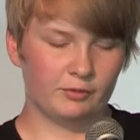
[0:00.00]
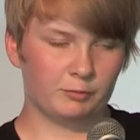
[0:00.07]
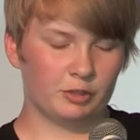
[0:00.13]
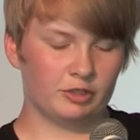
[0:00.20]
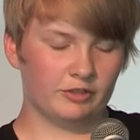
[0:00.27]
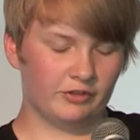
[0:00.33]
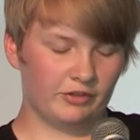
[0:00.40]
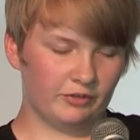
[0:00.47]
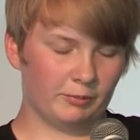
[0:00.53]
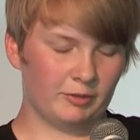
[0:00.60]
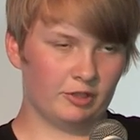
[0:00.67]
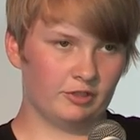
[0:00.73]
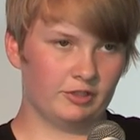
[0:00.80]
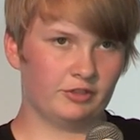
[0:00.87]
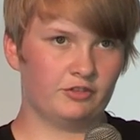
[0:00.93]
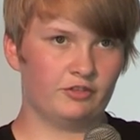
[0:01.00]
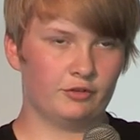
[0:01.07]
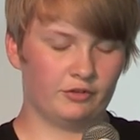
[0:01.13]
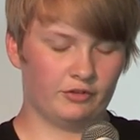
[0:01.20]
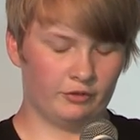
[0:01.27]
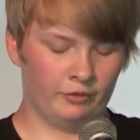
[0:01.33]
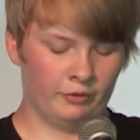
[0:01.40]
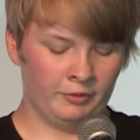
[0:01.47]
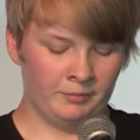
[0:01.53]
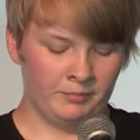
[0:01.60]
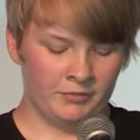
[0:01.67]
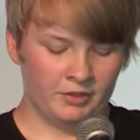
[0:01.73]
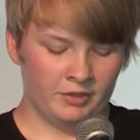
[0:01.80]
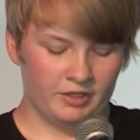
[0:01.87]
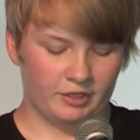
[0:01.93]
While this is partly due to
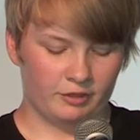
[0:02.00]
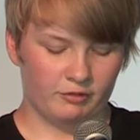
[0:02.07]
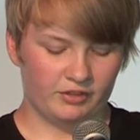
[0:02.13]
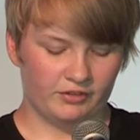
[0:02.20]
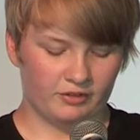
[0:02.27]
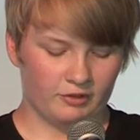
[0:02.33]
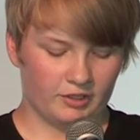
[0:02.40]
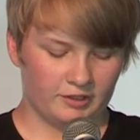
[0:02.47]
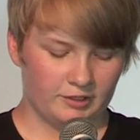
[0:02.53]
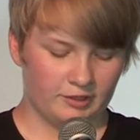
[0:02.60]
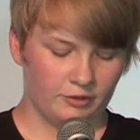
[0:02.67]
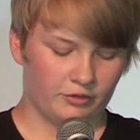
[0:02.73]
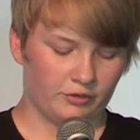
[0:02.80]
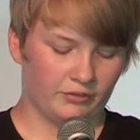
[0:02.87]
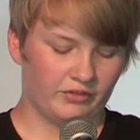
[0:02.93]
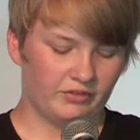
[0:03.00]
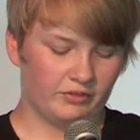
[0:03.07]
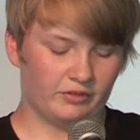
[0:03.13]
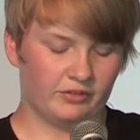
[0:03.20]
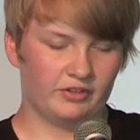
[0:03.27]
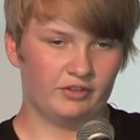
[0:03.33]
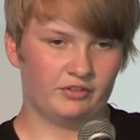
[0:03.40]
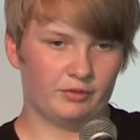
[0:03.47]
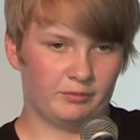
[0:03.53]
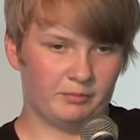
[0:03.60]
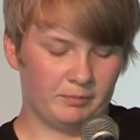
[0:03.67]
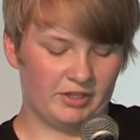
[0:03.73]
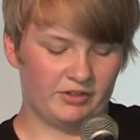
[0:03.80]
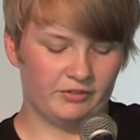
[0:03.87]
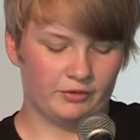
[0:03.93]
increased likelihood of
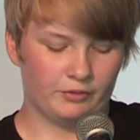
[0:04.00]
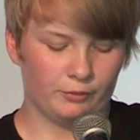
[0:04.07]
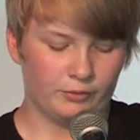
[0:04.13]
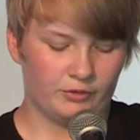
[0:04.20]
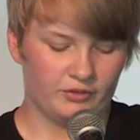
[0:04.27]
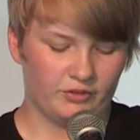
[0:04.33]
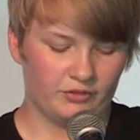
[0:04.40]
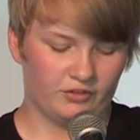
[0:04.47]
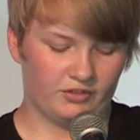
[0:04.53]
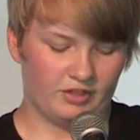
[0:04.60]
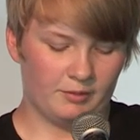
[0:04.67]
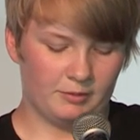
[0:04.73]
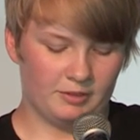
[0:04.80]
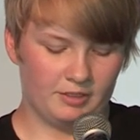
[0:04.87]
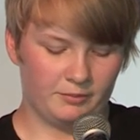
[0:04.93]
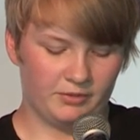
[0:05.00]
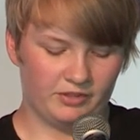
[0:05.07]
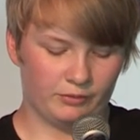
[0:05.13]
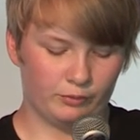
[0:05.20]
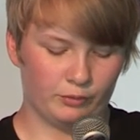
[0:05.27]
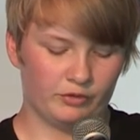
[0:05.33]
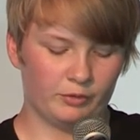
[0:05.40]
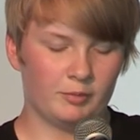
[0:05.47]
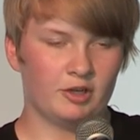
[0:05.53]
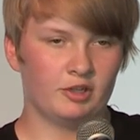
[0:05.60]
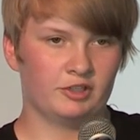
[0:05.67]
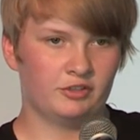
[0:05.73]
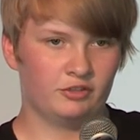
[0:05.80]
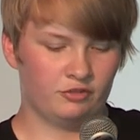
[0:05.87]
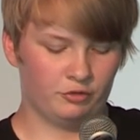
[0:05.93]
seizure-based disorders such as epilepsy, it's also
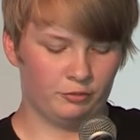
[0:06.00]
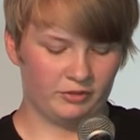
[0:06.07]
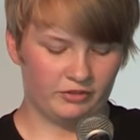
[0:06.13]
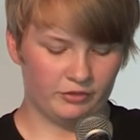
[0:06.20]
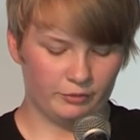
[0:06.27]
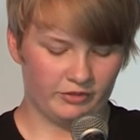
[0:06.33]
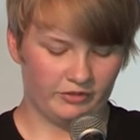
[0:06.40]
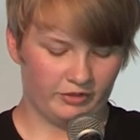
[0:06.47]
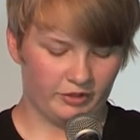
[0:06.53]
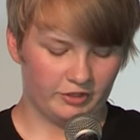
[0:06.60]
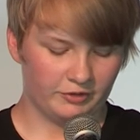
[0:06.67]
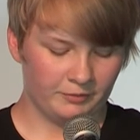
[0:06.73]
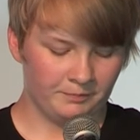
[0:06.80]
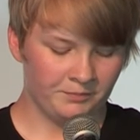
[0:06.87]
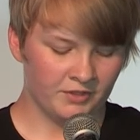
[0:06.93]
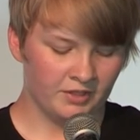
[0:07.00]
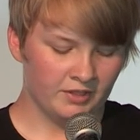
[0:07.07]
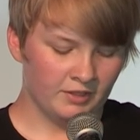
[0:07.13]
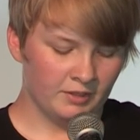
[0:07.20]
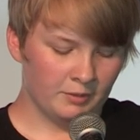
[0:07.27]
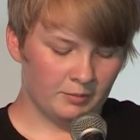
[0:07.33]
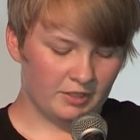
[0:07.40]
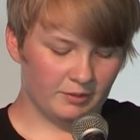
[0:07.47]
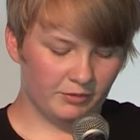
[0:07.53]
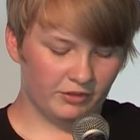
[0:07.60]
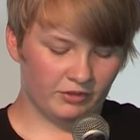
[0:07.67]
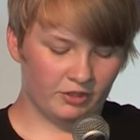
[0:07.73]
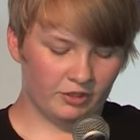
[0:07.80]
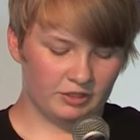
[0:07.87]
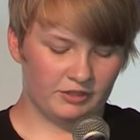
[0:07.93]
partly to do with suicide. Perhaps
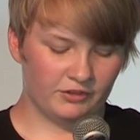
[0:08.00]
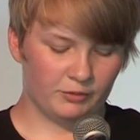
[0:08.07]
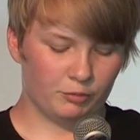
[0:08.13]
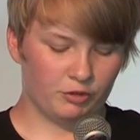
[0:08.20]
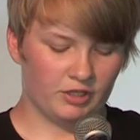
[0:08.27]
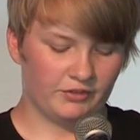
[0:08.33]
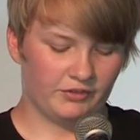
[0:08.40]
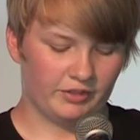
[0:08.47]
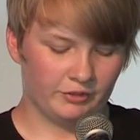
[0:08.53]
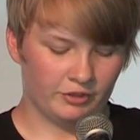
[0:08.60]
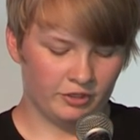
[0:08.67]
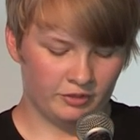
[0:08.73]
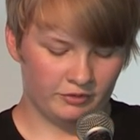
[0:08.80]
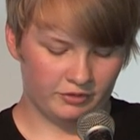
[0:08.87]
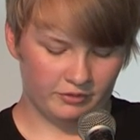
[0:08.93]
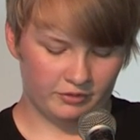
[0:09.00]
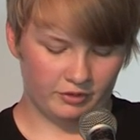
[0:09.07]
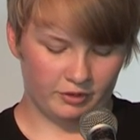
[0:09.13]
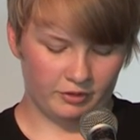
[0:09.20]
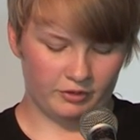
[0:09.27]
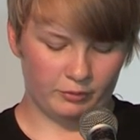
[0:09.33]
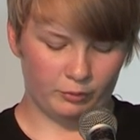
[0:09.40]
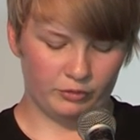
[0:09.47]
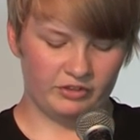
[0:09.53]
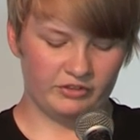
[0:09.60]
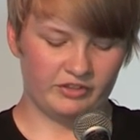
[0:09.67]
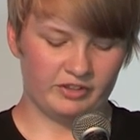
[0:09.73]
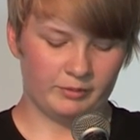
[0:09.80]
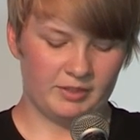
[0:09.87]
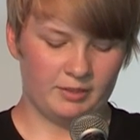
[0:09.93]
it's hardly surprising that
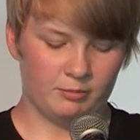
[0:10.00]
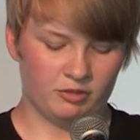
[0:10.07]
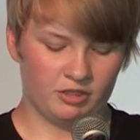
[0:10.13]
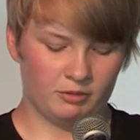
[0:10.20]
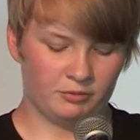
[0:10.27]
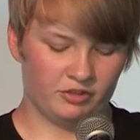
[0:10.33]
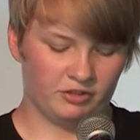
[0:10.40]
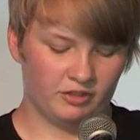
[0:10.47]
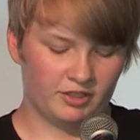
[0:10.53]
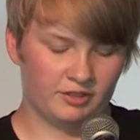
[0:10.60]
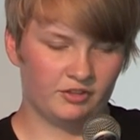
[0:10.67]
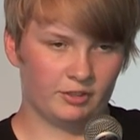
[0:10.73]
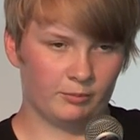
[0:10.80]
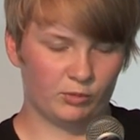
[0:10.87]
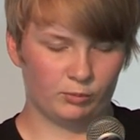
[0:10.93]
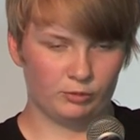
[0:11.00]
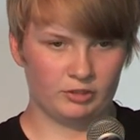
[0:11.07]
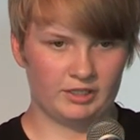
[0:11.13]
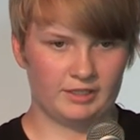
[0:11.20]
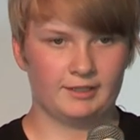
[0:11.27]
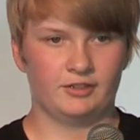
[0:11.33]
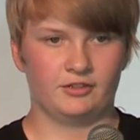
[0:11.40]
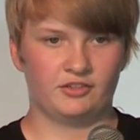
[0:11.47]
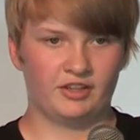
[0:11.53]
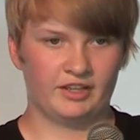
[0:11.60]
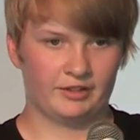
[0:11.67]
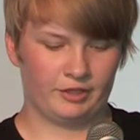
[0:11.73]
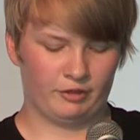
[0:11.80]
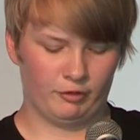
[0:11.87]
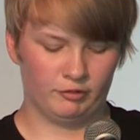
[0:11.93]
autistic people are up to 9 times more likely to
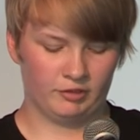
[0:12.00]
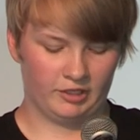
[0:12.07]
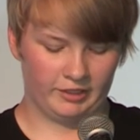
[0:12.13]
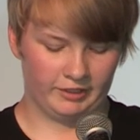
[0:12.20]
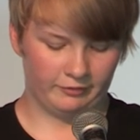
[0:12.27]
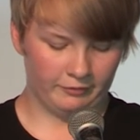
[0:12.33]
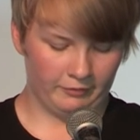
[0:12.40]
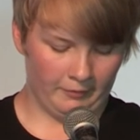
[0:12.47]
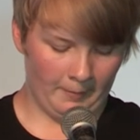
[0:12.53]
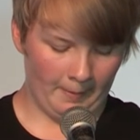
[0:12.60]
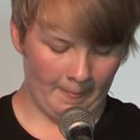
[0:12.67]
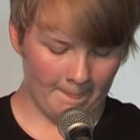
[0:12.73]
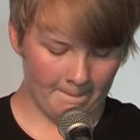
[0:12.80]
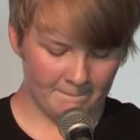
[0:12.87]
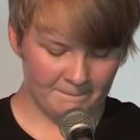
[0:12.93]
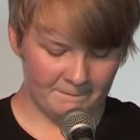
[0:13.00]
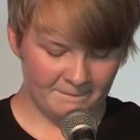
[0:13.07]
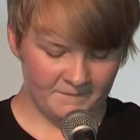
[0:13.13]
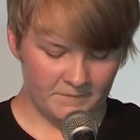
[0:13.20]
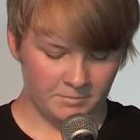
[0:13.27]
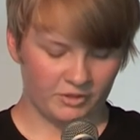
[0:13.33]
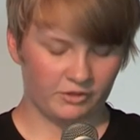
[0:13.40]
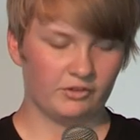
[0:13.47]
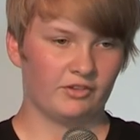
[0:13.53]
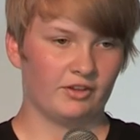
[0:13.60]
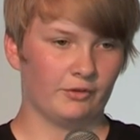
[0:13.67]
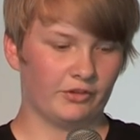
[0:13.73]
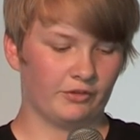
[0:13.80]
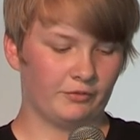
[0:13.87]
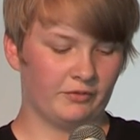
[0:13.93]
take their own life. This is
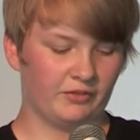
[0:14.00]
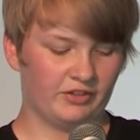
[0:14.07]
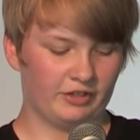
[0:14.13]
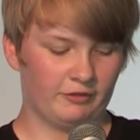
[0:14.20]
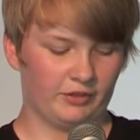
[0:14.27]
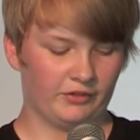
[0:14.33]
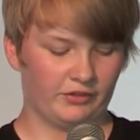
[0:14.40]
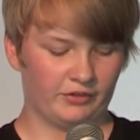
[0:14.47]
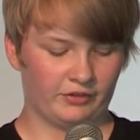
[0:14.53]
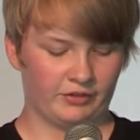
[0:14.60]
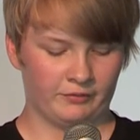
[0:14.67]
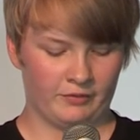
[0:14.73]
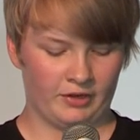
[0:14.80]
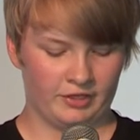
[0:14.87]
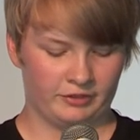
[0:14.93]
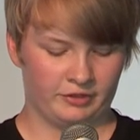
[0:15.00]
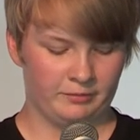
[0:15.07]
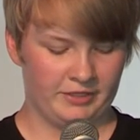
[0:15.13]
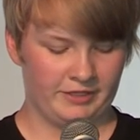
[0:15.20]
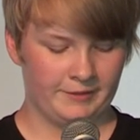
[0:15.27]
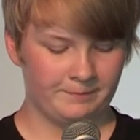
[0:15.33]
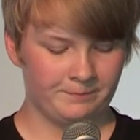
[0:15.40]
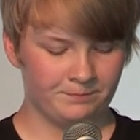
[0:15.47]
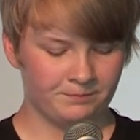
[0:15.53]
how serious this divide can be.